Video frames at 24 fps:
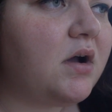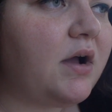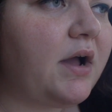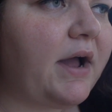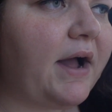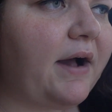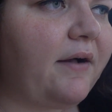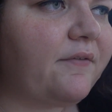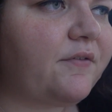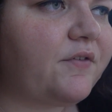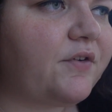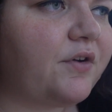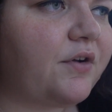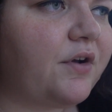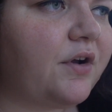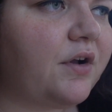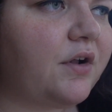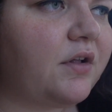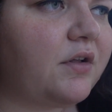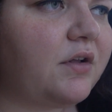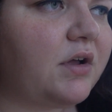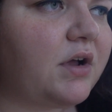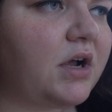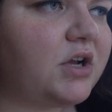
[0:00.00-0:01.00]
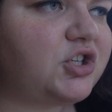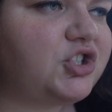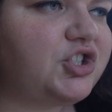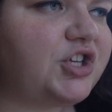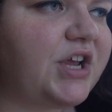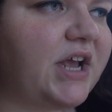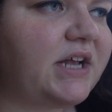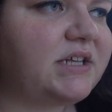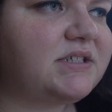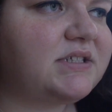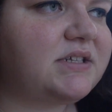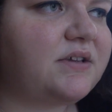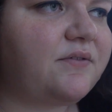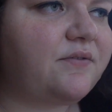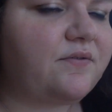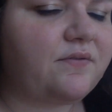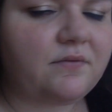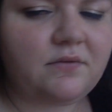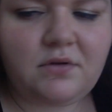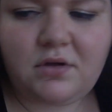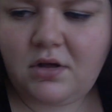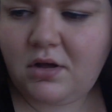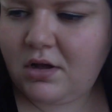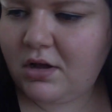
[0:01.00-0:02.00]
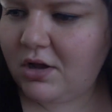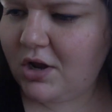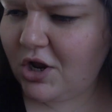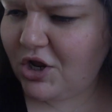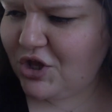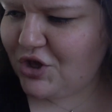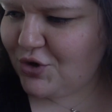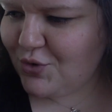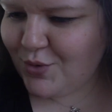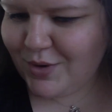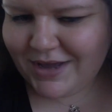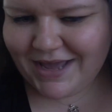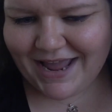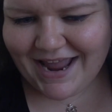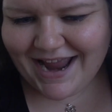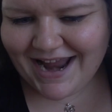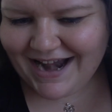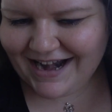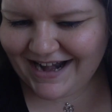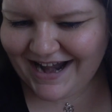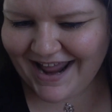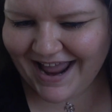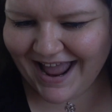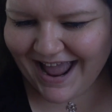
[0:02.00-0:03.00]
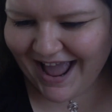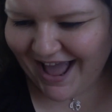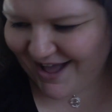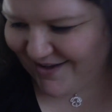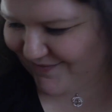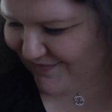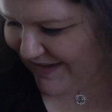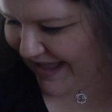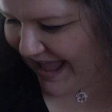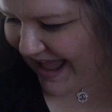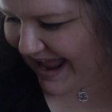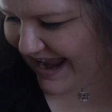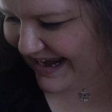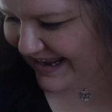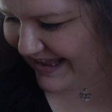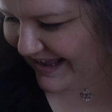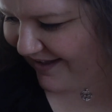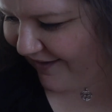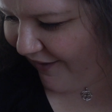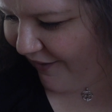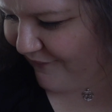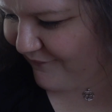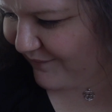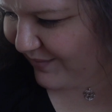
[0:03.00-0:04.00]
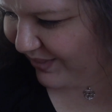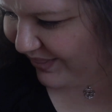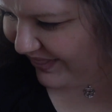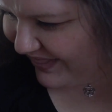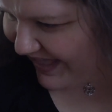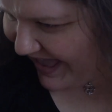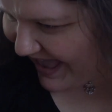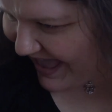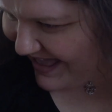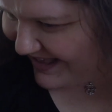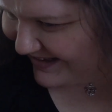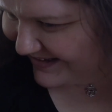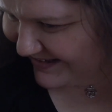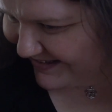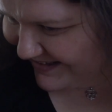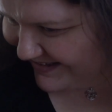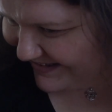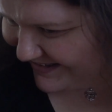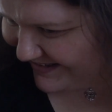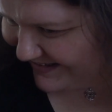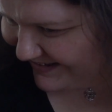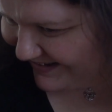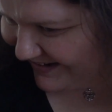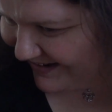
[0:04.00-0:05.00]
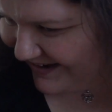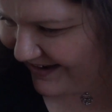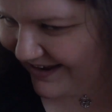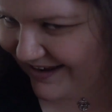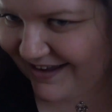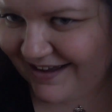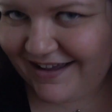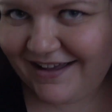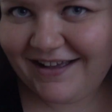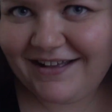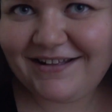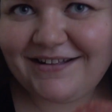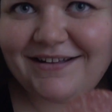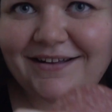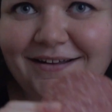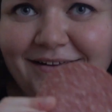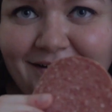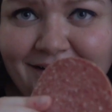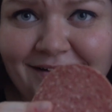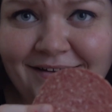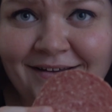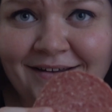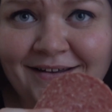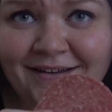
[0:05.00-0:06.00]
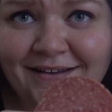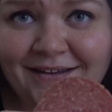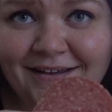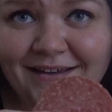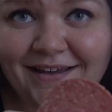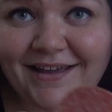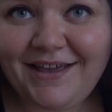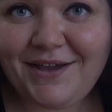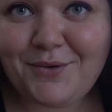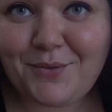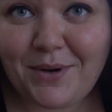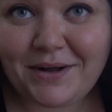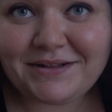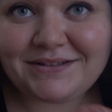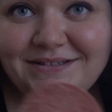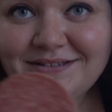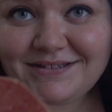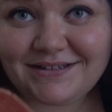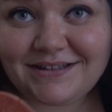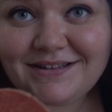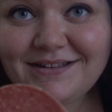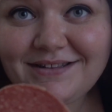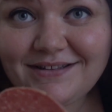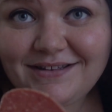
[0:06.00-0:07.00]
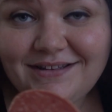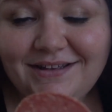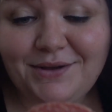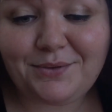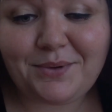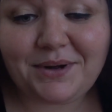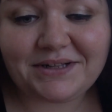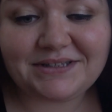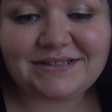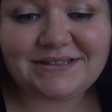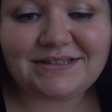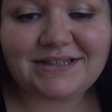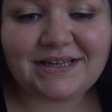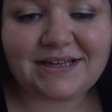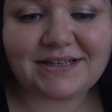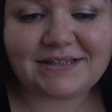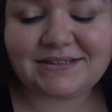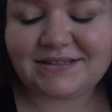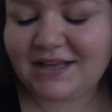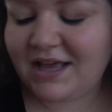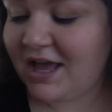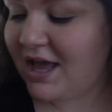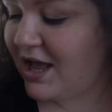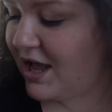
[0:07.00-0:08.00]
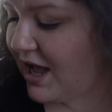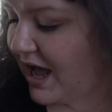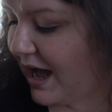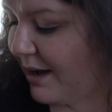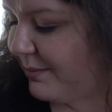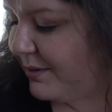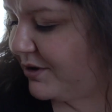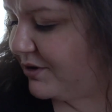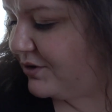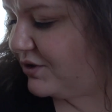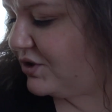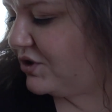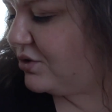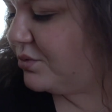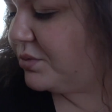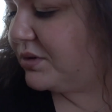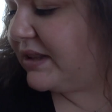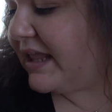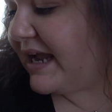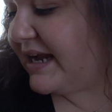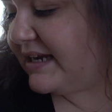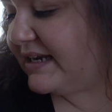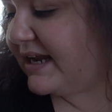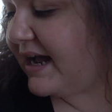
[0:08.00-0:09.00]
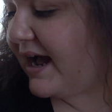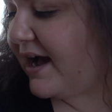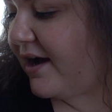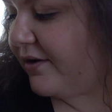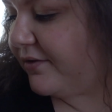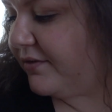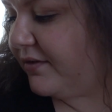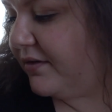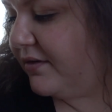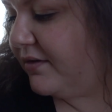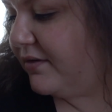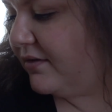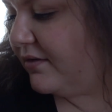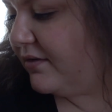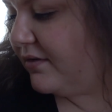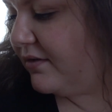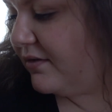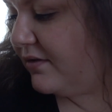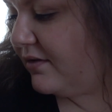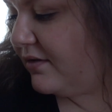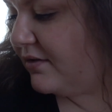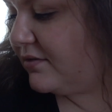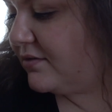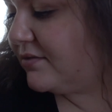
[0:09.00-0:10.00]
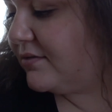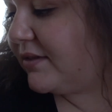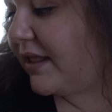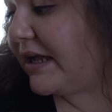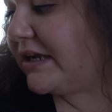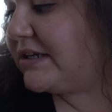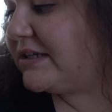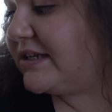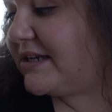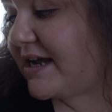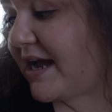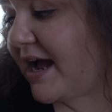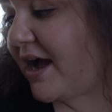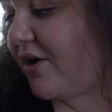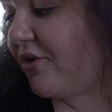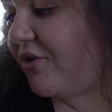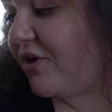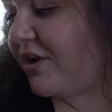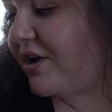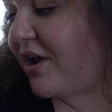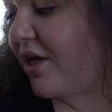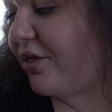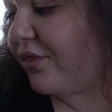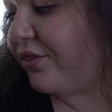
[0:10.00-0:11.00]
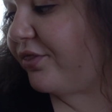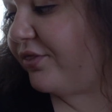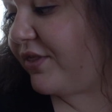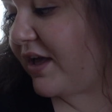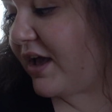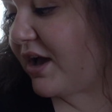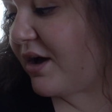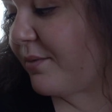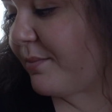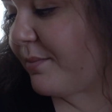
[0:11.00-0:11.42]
after she asked if, you can't have any of this. He wants this. How about you lay down? Lay down and I'll think